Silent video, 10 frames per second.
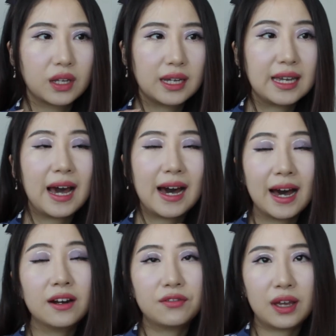He
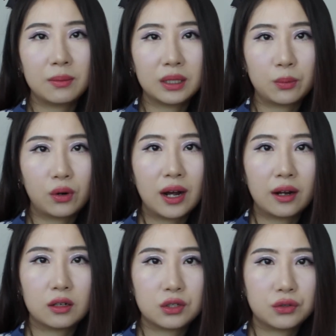had a family
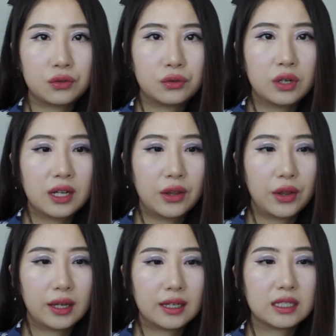prior to
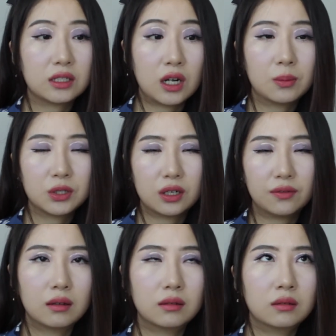his adoption
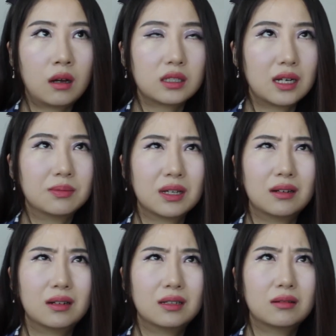of, not
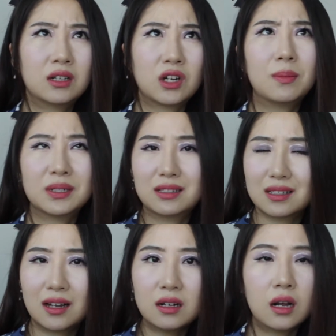stepson, adopted
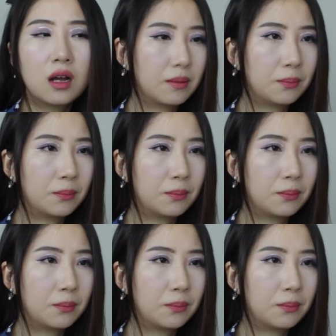son.